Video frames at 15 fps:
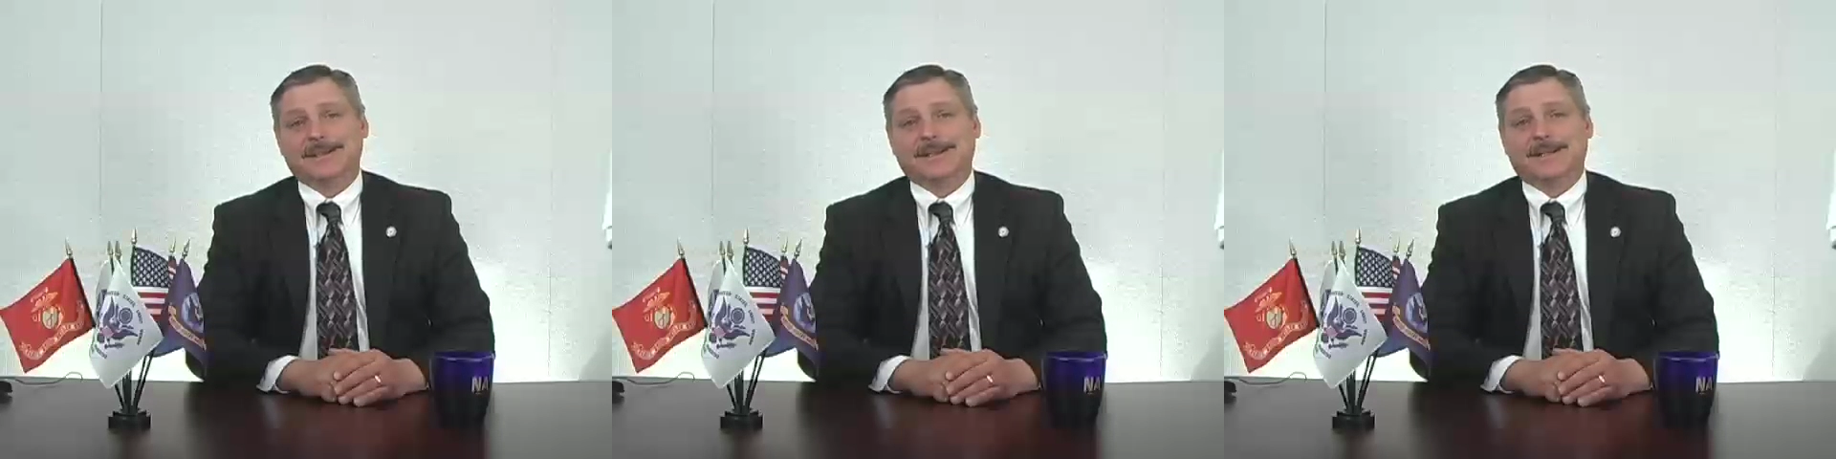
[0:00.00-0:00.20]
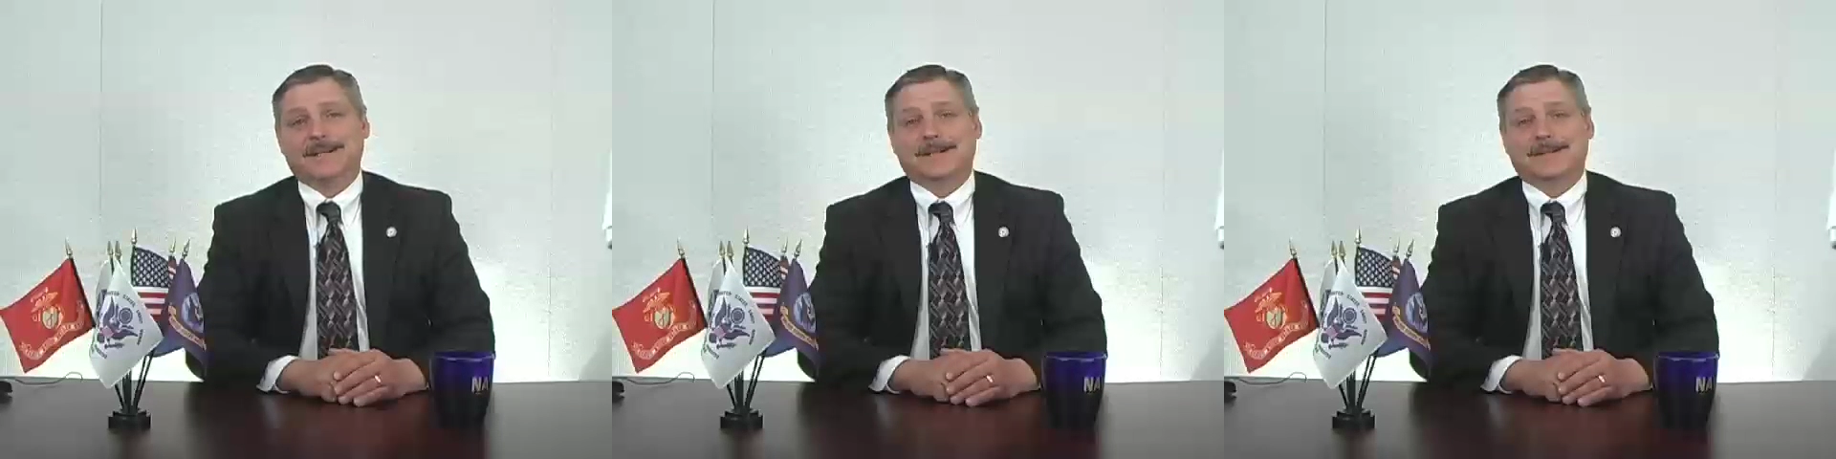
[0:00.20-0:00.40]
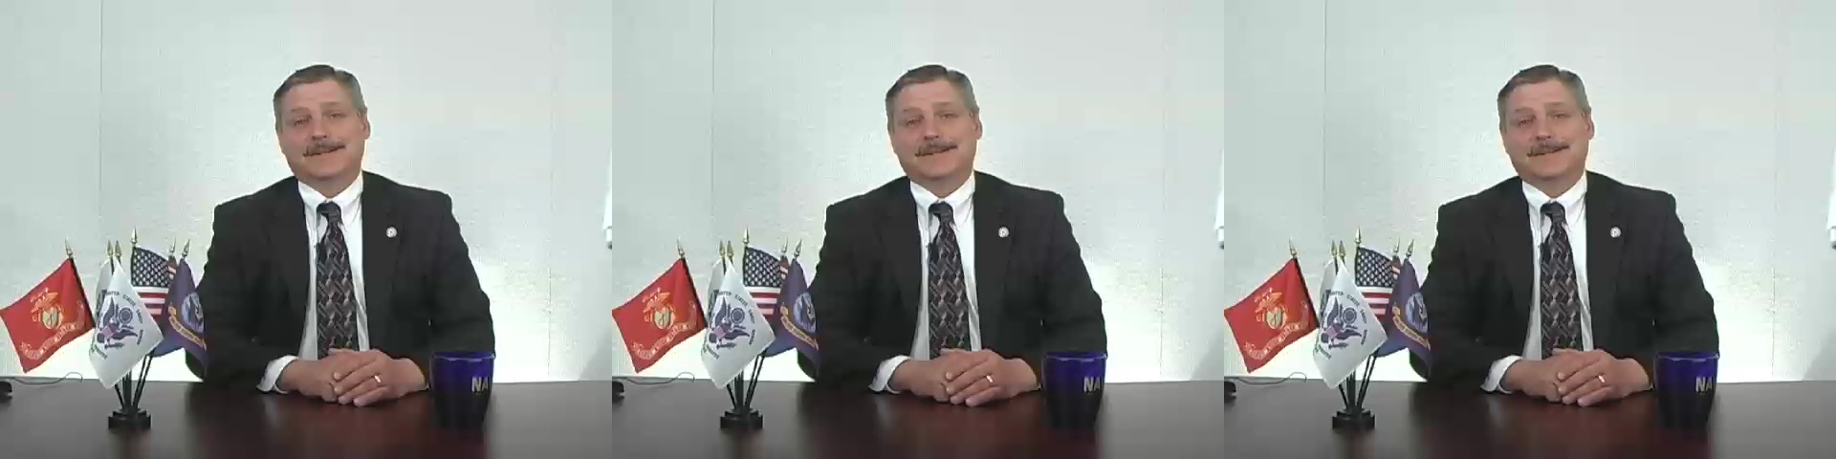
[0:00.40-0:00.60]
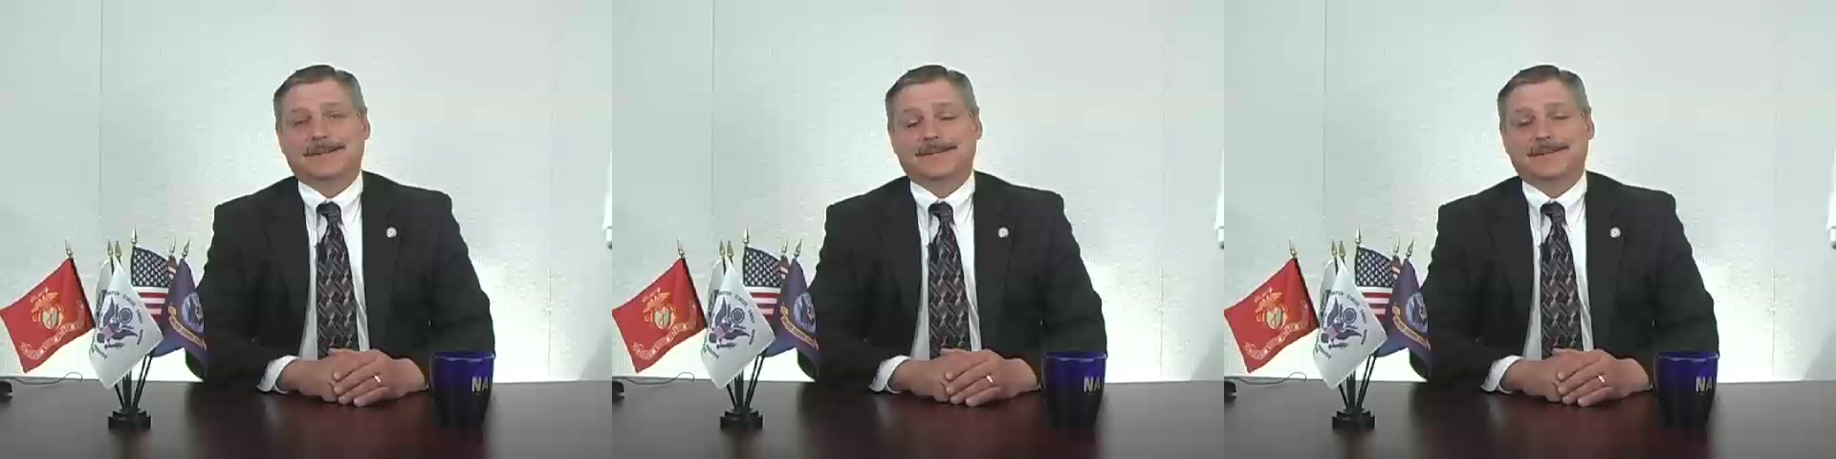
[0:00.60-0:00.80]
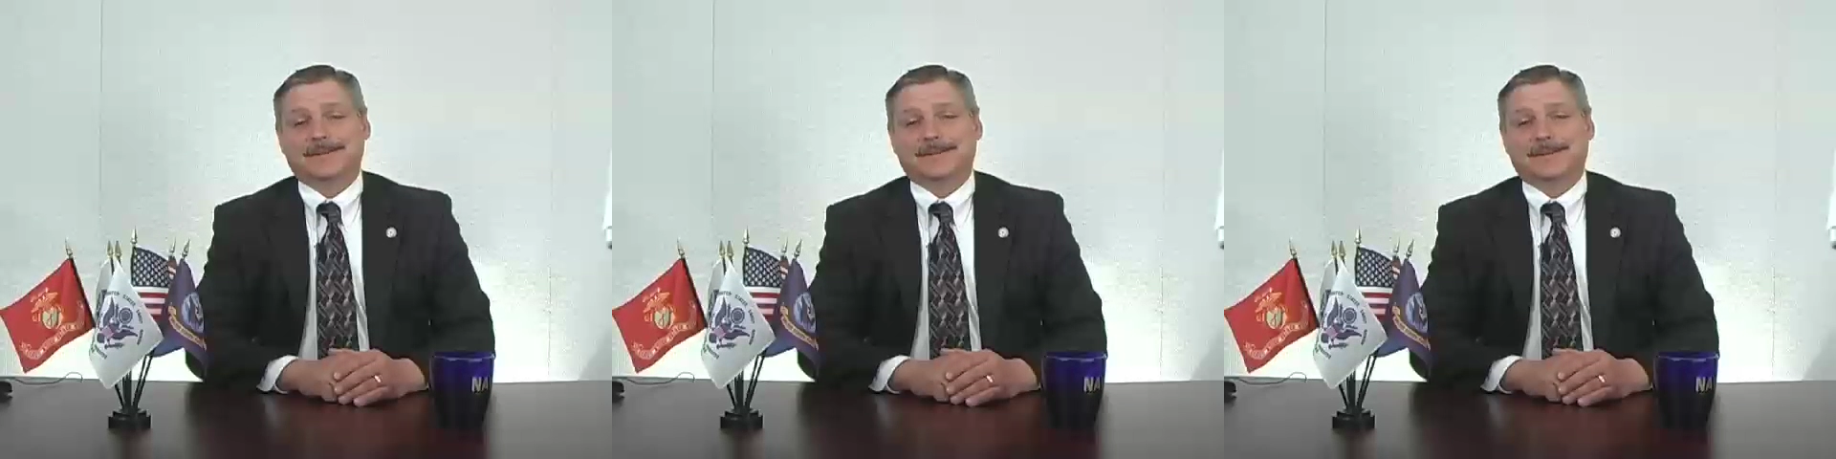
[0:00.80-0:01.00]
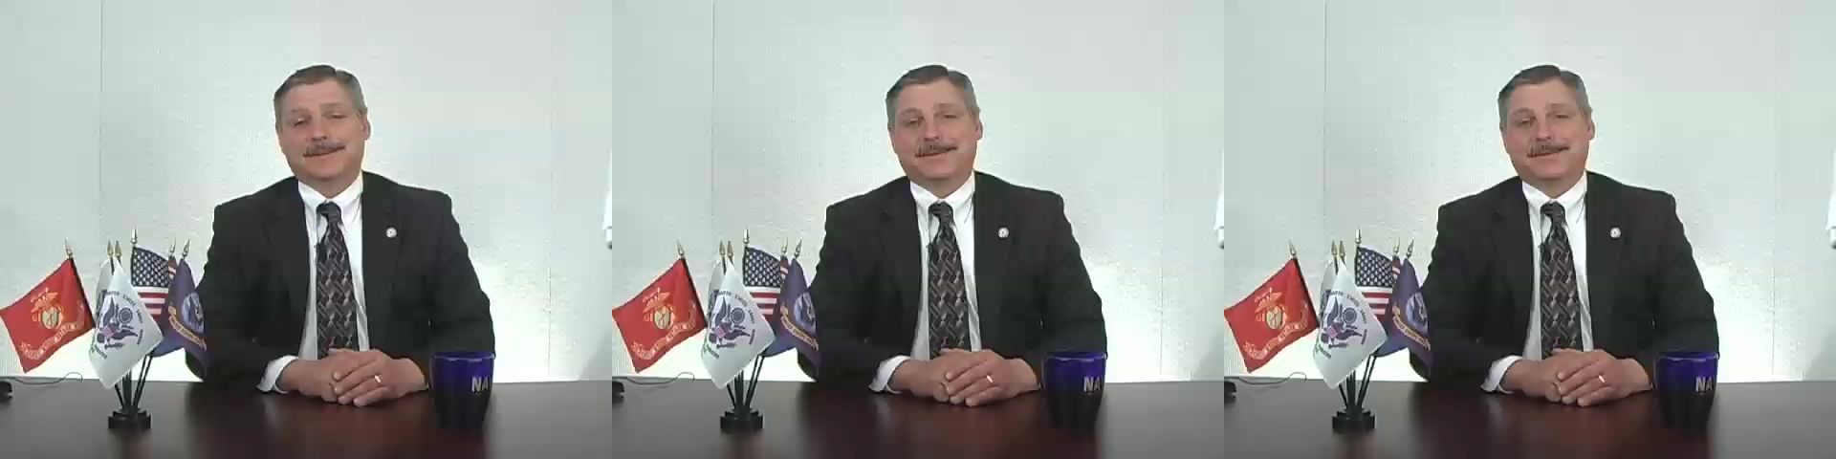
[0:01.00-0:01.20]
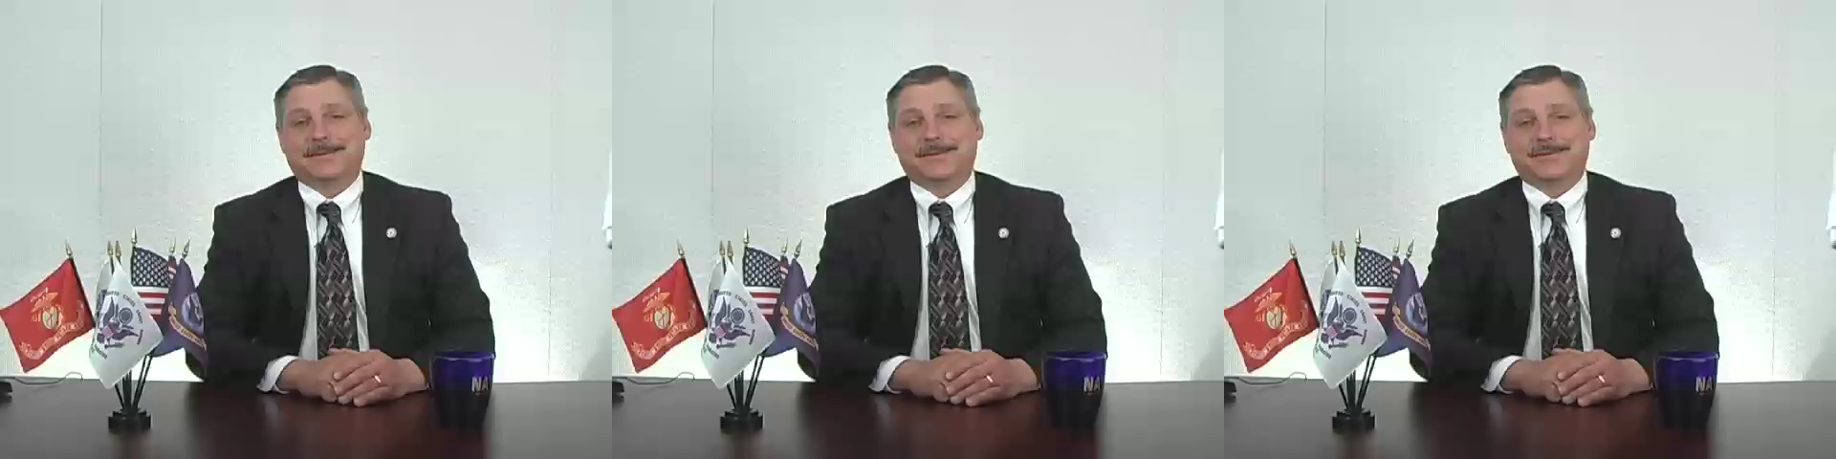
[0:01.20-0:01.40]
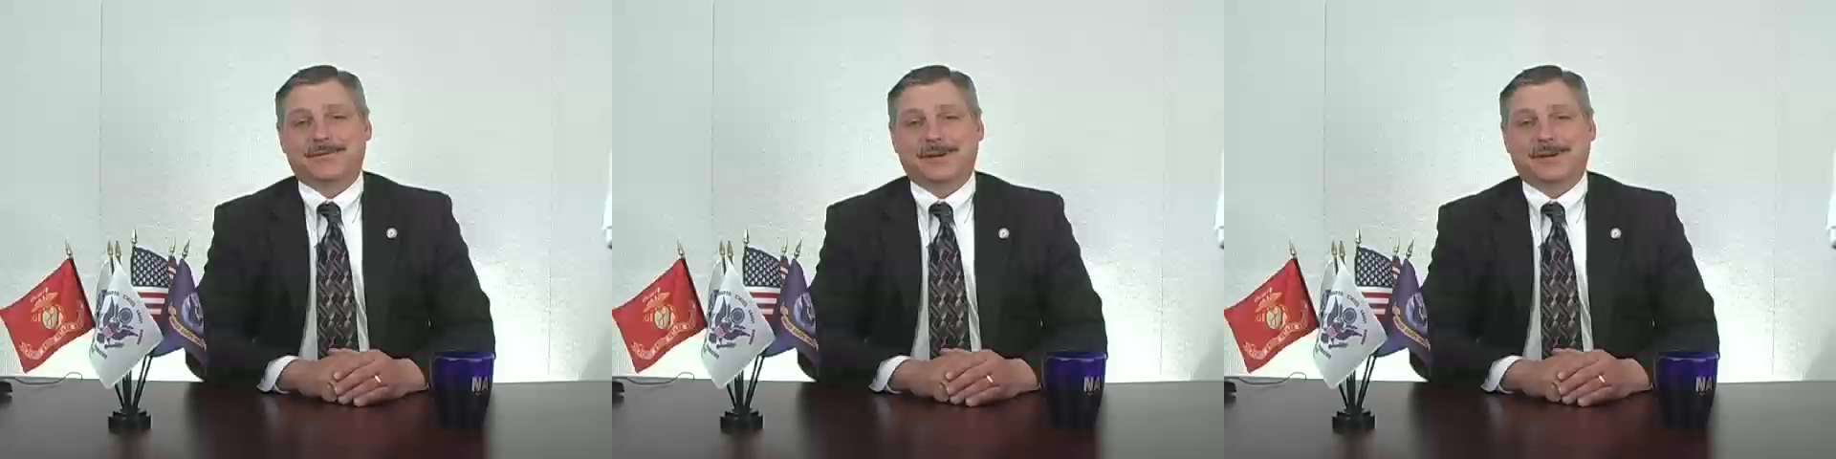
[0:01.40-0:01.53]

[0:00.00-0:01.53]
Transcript: the